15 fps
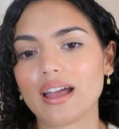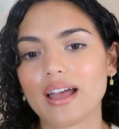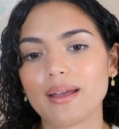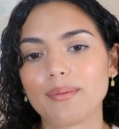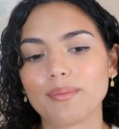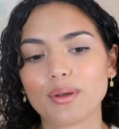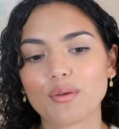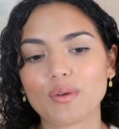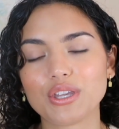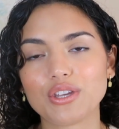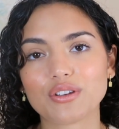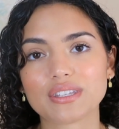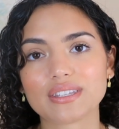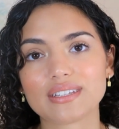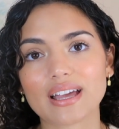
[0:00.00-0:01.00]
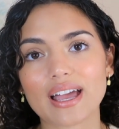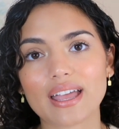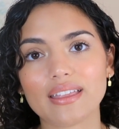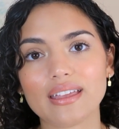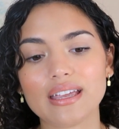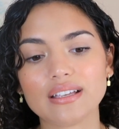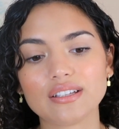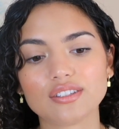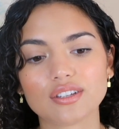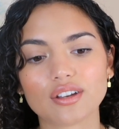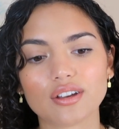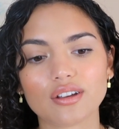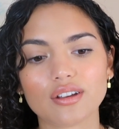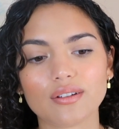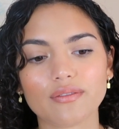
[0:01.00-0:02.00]
But when you're styling,
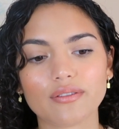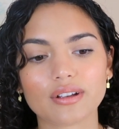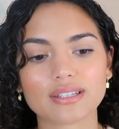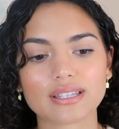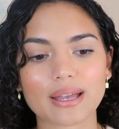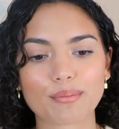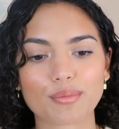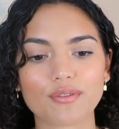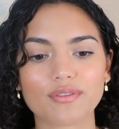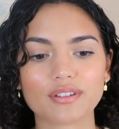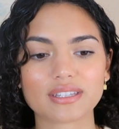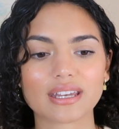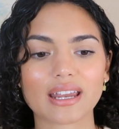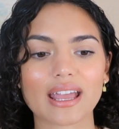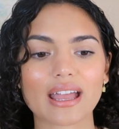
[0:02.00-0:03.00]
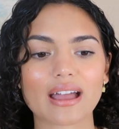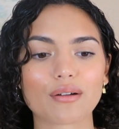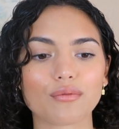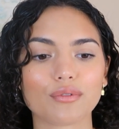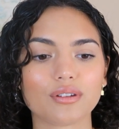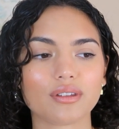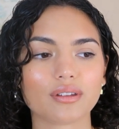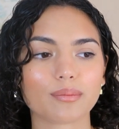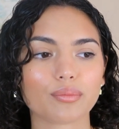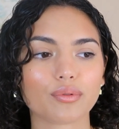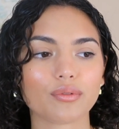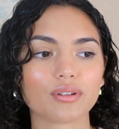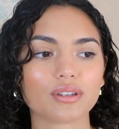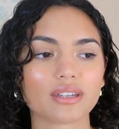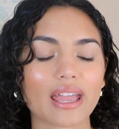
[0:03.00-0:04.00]
so for example for today I would
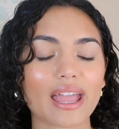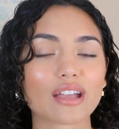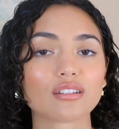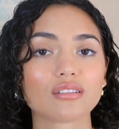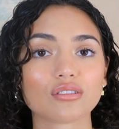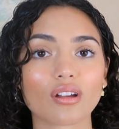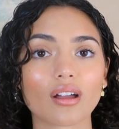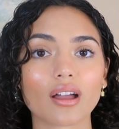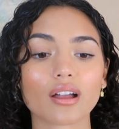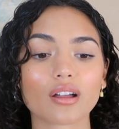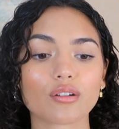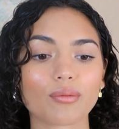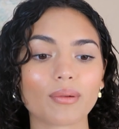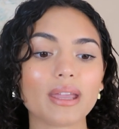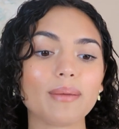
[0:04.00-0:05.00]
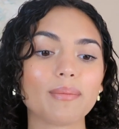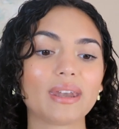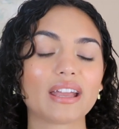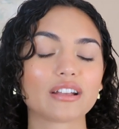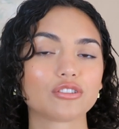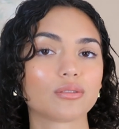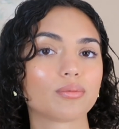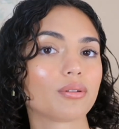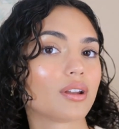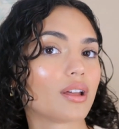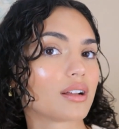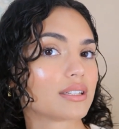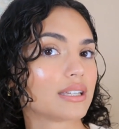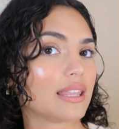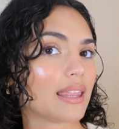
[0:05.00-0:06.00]
put extra cream and extra
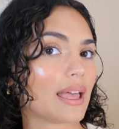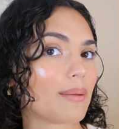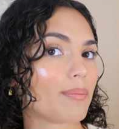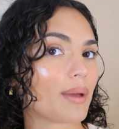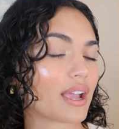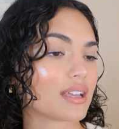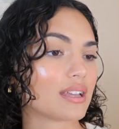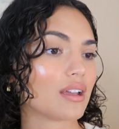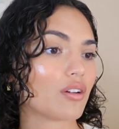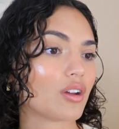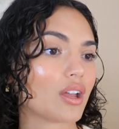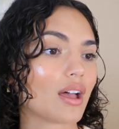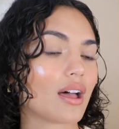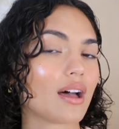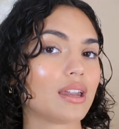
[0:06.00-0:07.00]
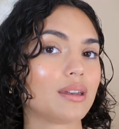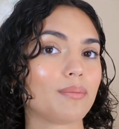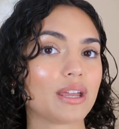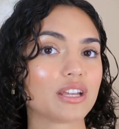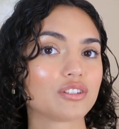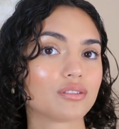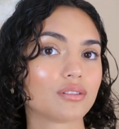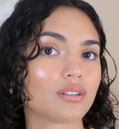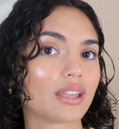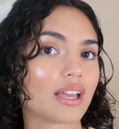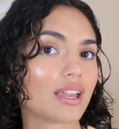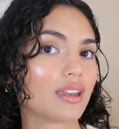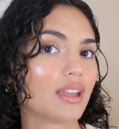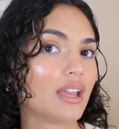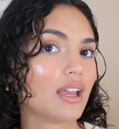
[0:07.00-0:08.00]
product in that back area. I'd make sure
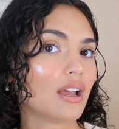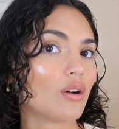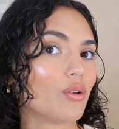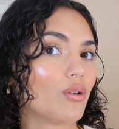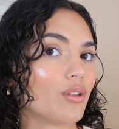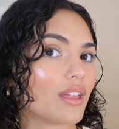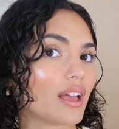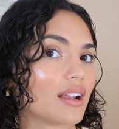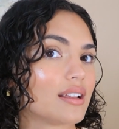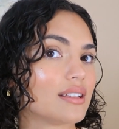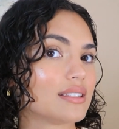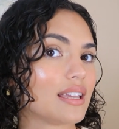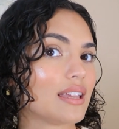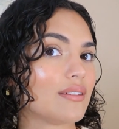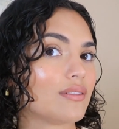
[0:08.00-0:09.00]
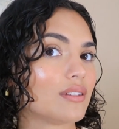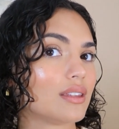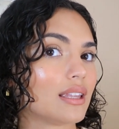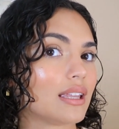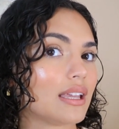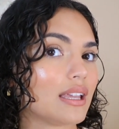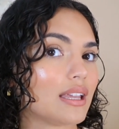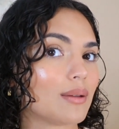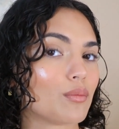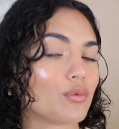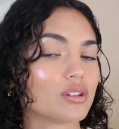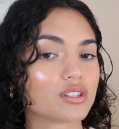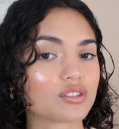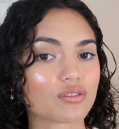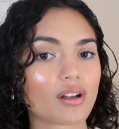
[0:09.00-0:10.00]
that all that is evenly
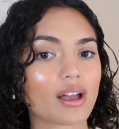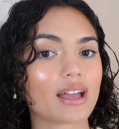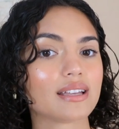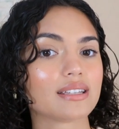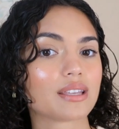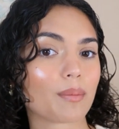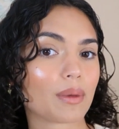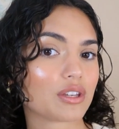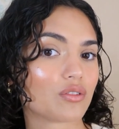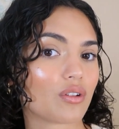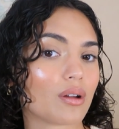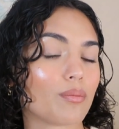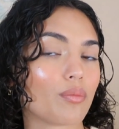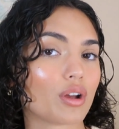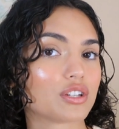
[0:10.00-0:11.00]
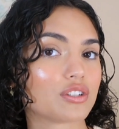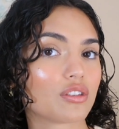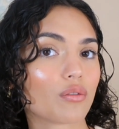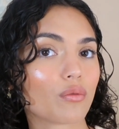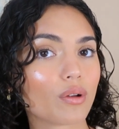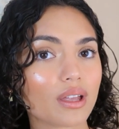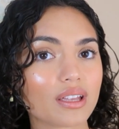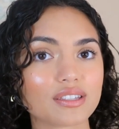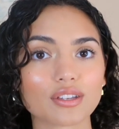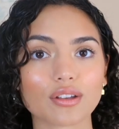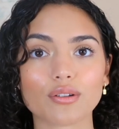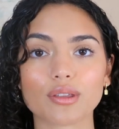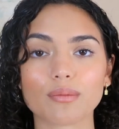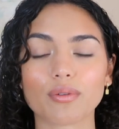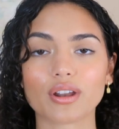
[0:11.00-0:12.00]
moisturized. I make sure I brush through it
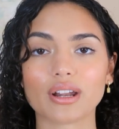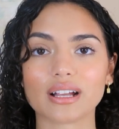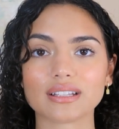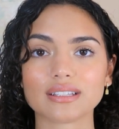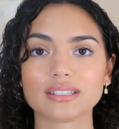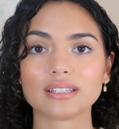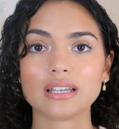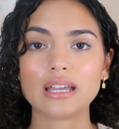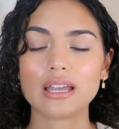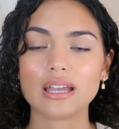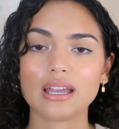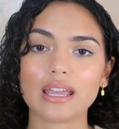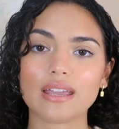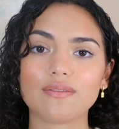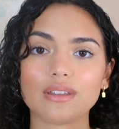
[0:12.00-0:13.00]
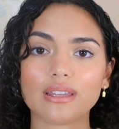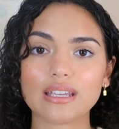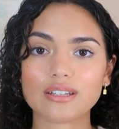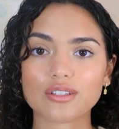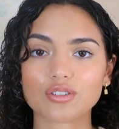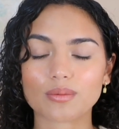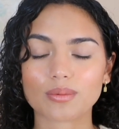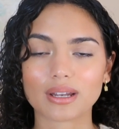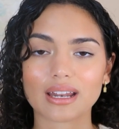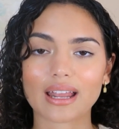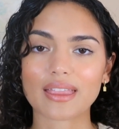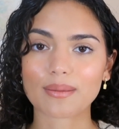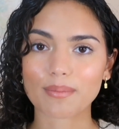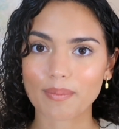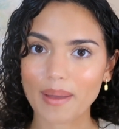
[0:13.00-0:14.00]
so all the product's evenly distributed
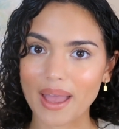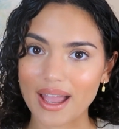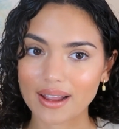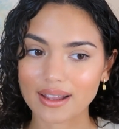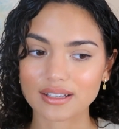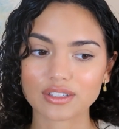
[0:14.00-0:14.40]
at the back.